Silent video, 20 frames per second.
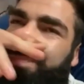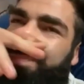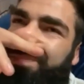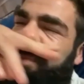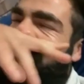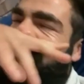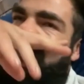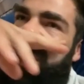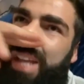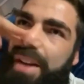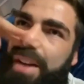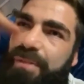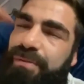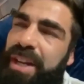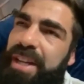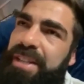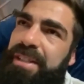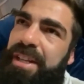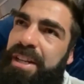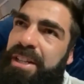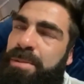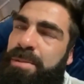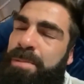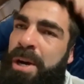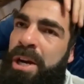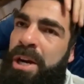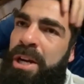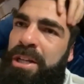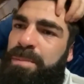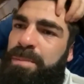He definitely has the
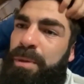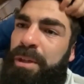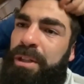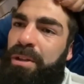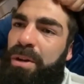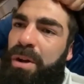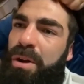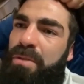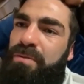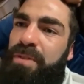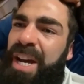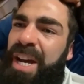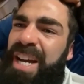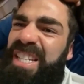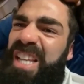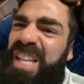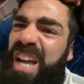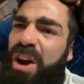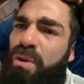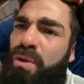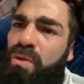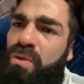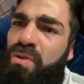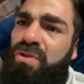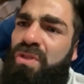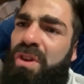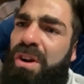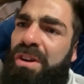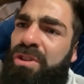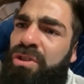experience, but I don't know if he has that
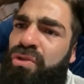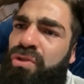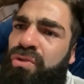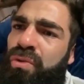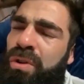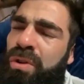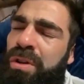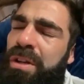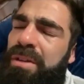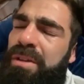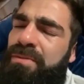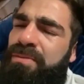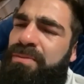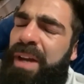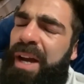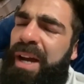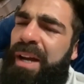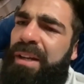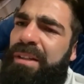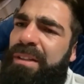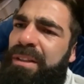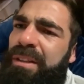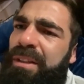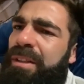hunger and drive that